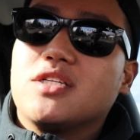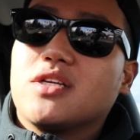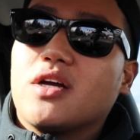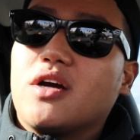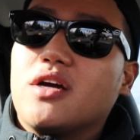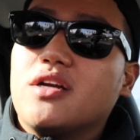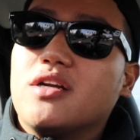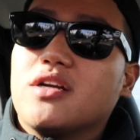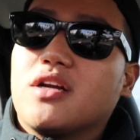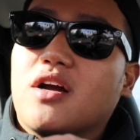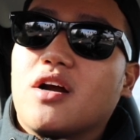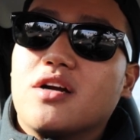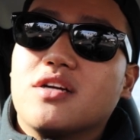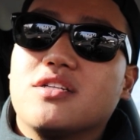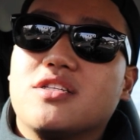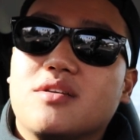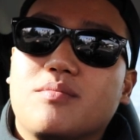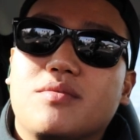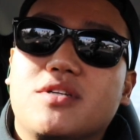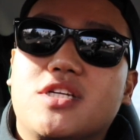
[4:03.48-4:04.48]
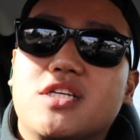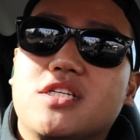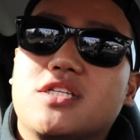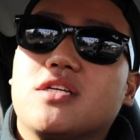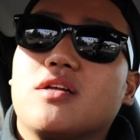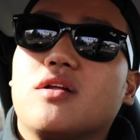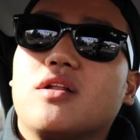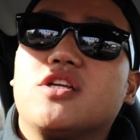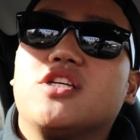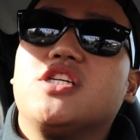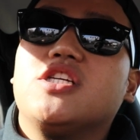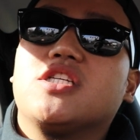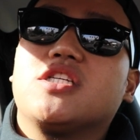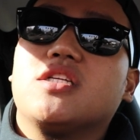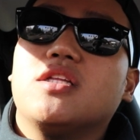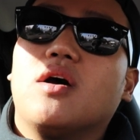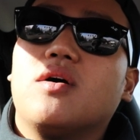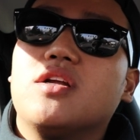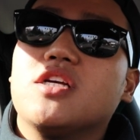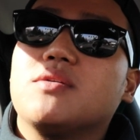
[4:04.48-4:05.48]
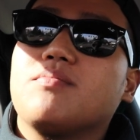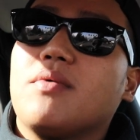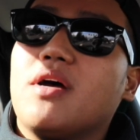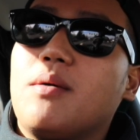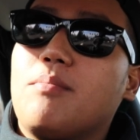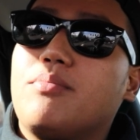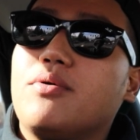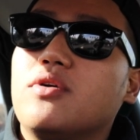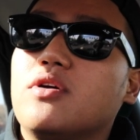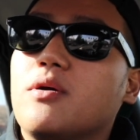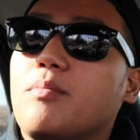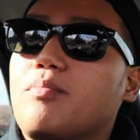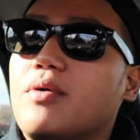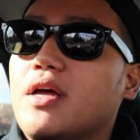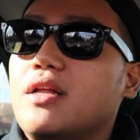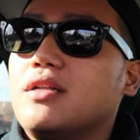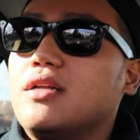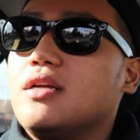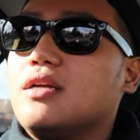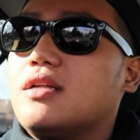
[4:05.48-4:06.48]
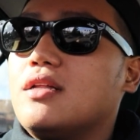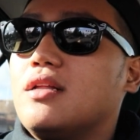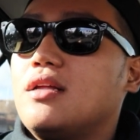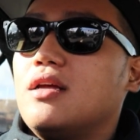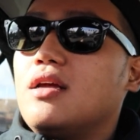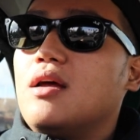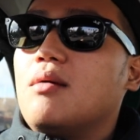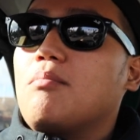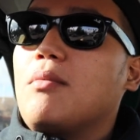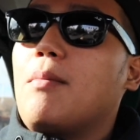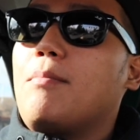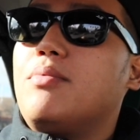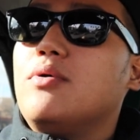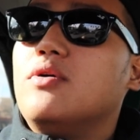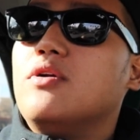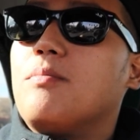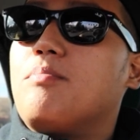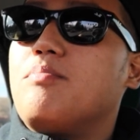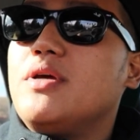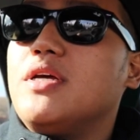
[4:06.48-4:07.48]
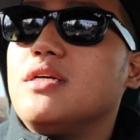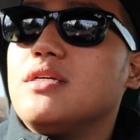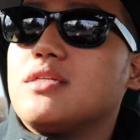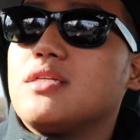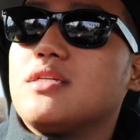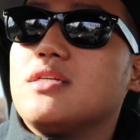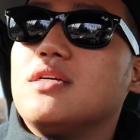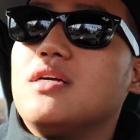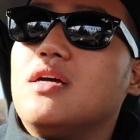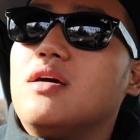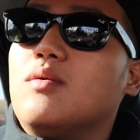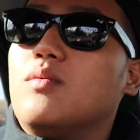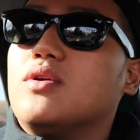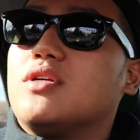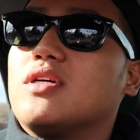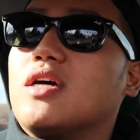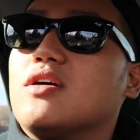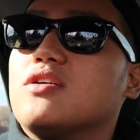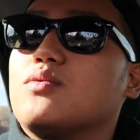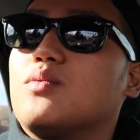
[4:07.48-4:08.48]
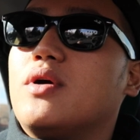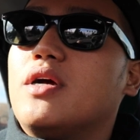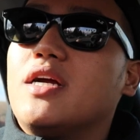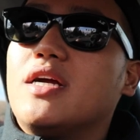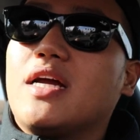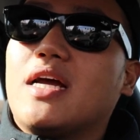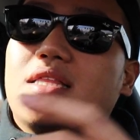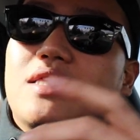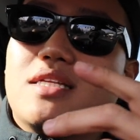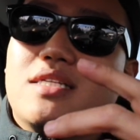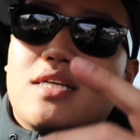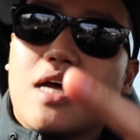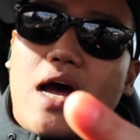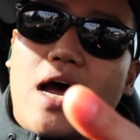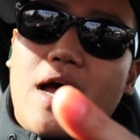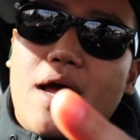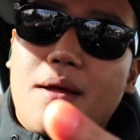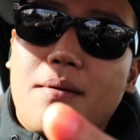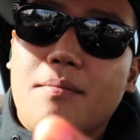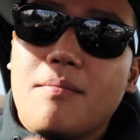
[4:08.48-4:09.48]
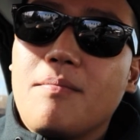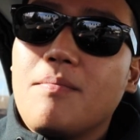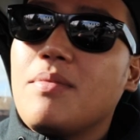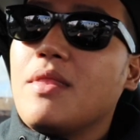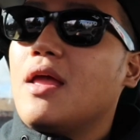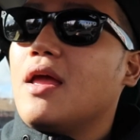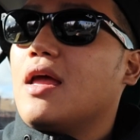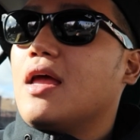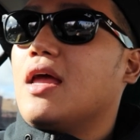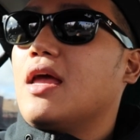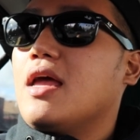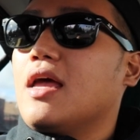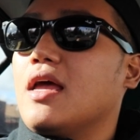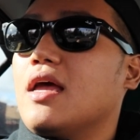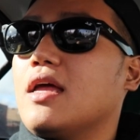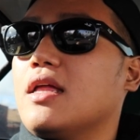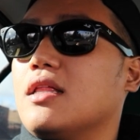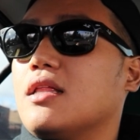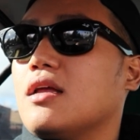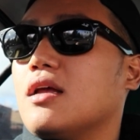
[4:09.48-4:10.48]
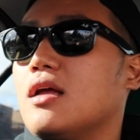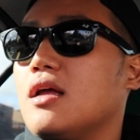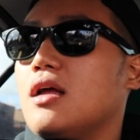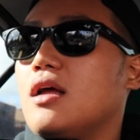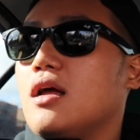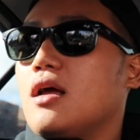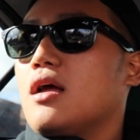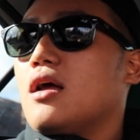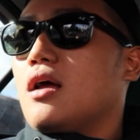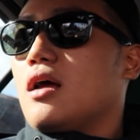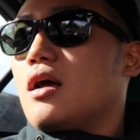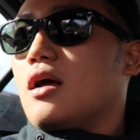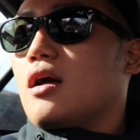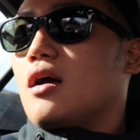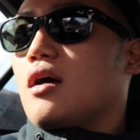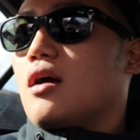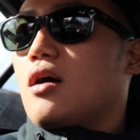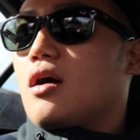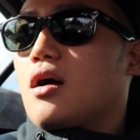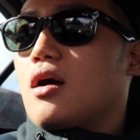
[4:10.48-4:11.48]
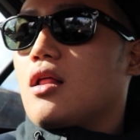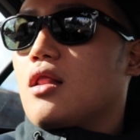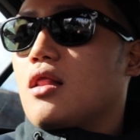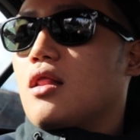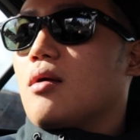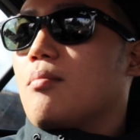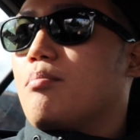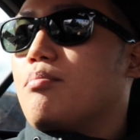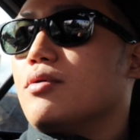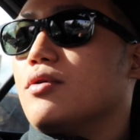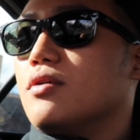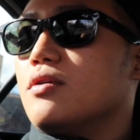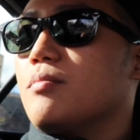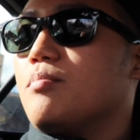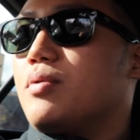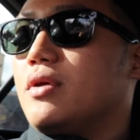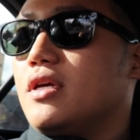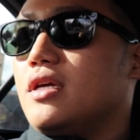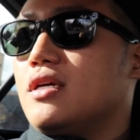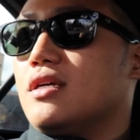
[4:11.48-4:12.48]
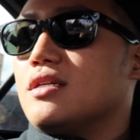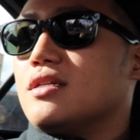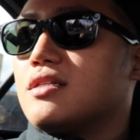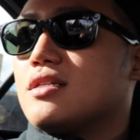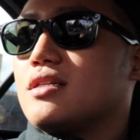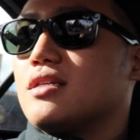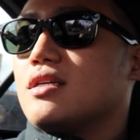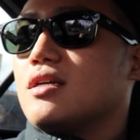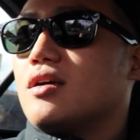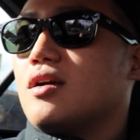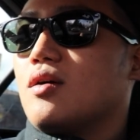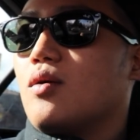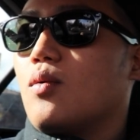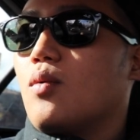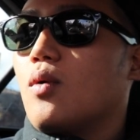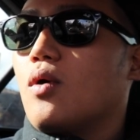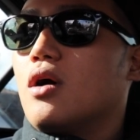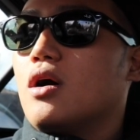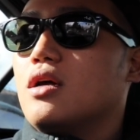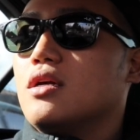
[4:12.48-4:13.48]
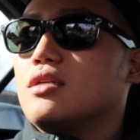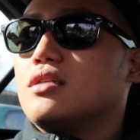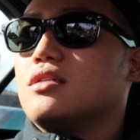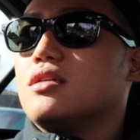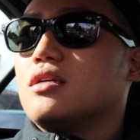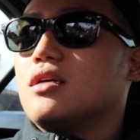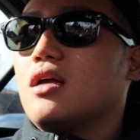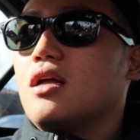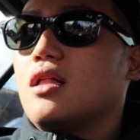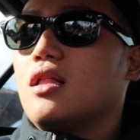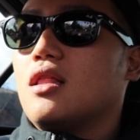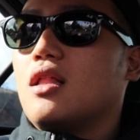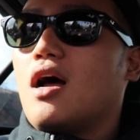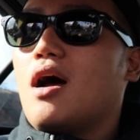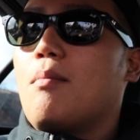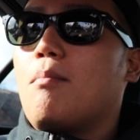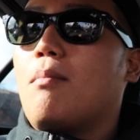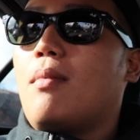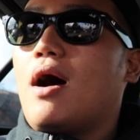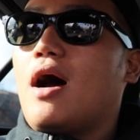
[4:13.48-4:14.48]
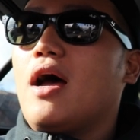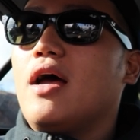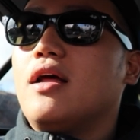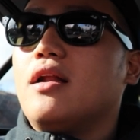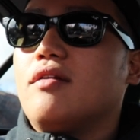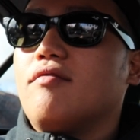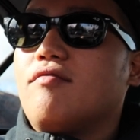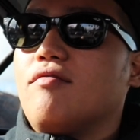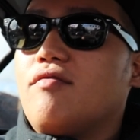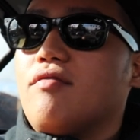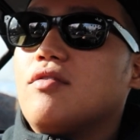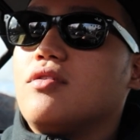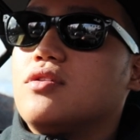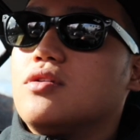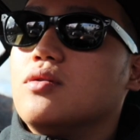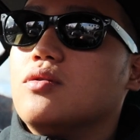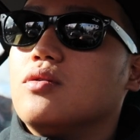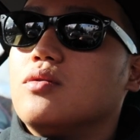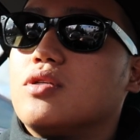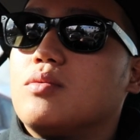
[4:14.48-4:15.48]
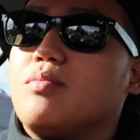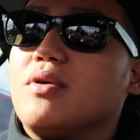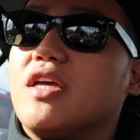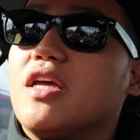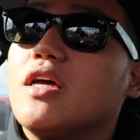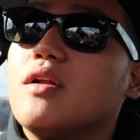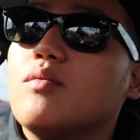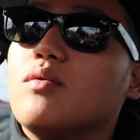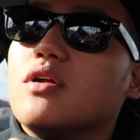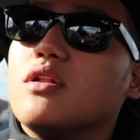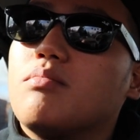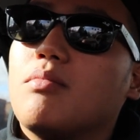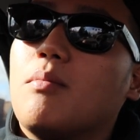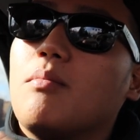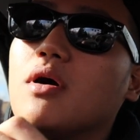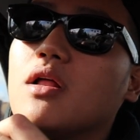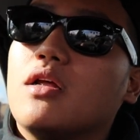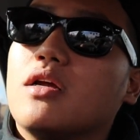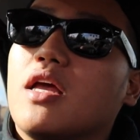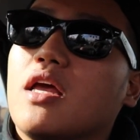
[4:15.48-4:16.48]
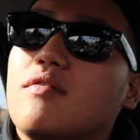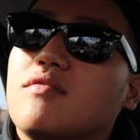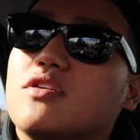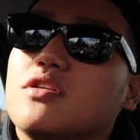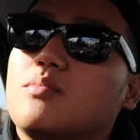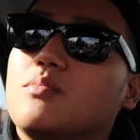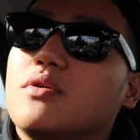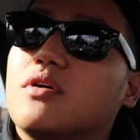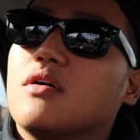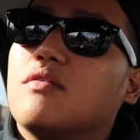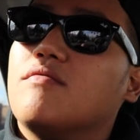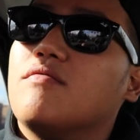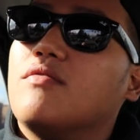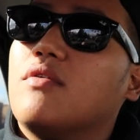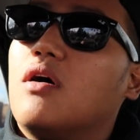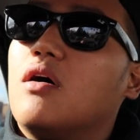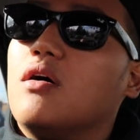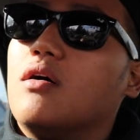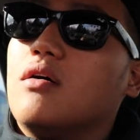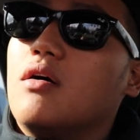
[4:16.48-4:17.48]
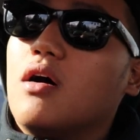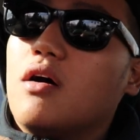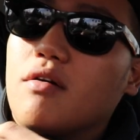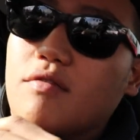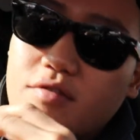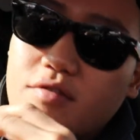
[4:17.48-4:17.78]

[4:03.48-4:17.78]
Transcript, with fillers: started cursing. She she noticed my Buddha pendant, my Buddha piece, which I was wearing at the time, and the Buddha piece was not mine to, begin with. My mother gave it to me, uh,